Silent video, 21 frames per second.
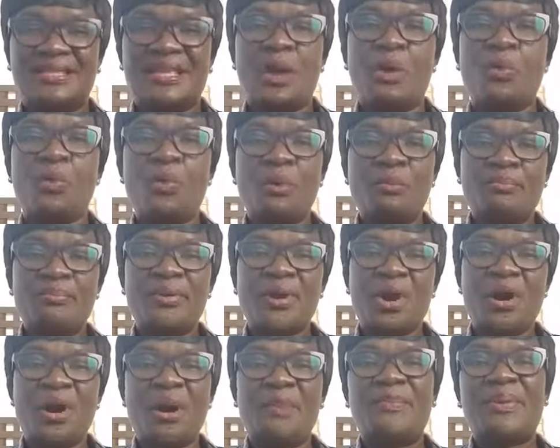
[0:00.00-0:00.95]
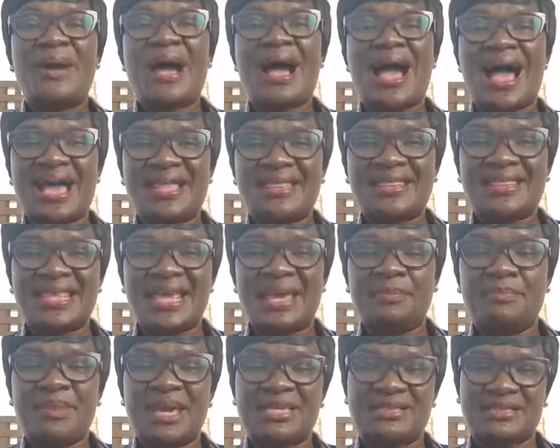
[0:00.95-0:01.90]
their womb up and
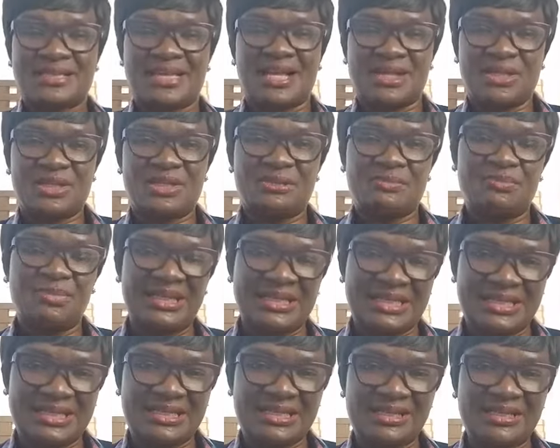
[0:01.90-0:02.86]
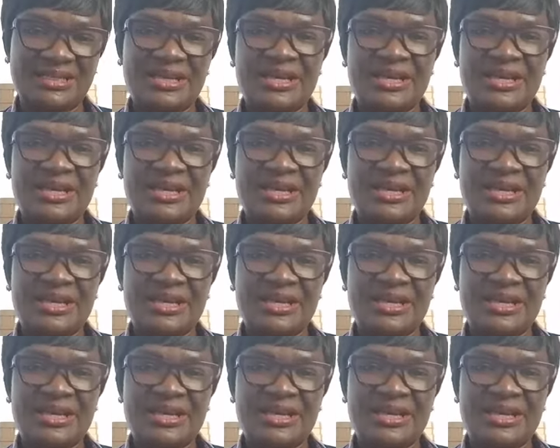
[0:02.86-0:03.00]
they may start to bleed.